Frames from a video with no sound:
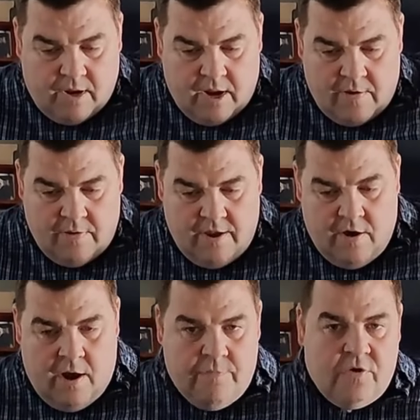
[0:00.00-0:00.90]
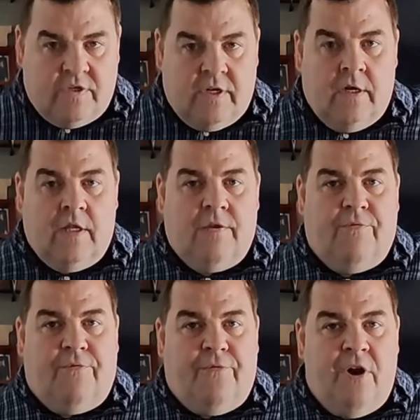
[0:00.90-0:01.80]
And there I'm using the
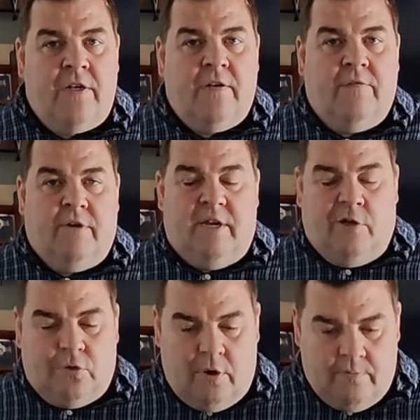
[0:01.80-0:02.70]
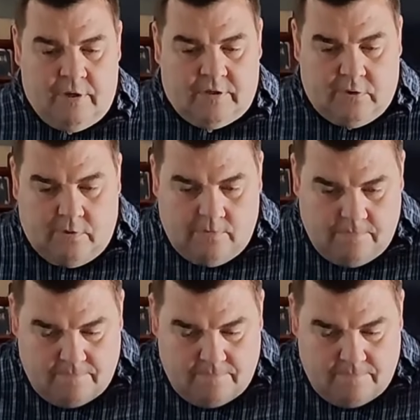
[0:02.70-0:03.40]
front of the deltoid muscle